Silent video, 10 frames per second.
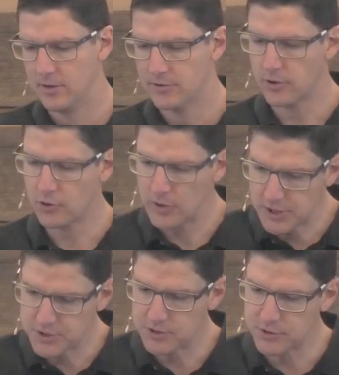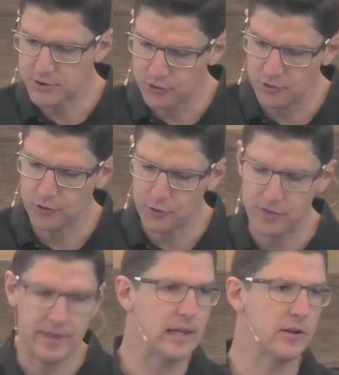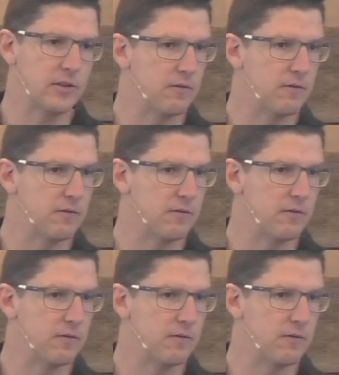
So Christians shouldn't do things